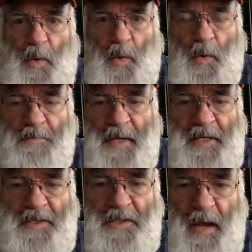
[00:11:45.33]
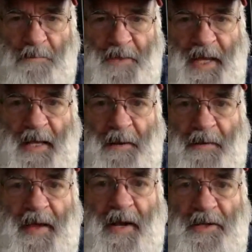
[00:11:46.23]
would be something
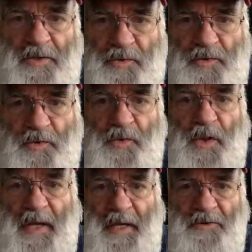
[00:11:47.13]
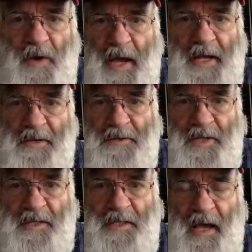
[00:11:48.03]
that is truly trying to
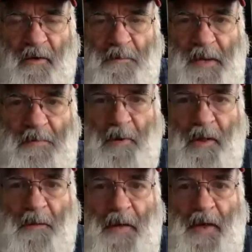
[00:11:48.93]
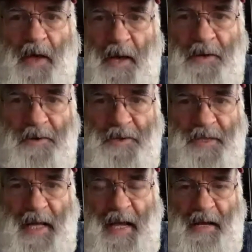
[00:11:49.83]
just help people
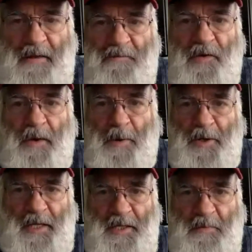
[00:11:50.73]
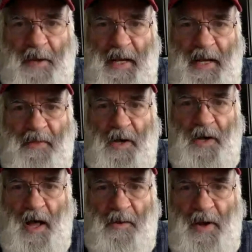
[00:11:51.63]
understand and fully participate in a
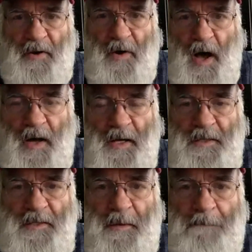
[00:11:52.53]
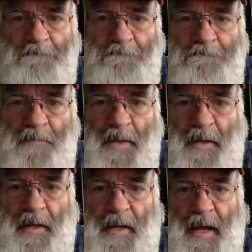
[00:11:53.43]
Colorado
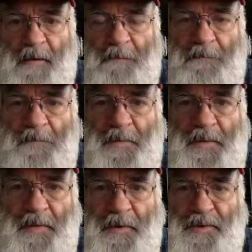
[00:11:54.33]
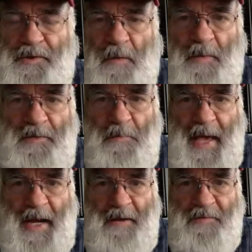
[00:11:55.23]
caucus. Now, there's so much
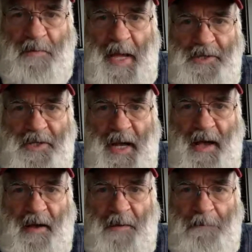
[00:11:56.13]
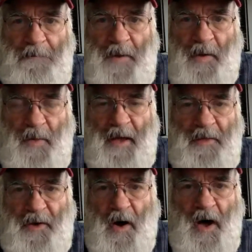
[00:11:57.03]
bad information out
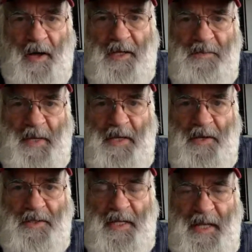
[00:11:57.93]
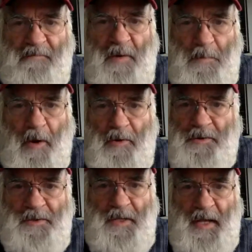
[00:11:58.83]
around the caucus because the Denver
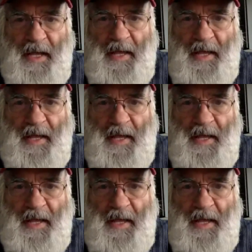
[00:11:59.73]
Post,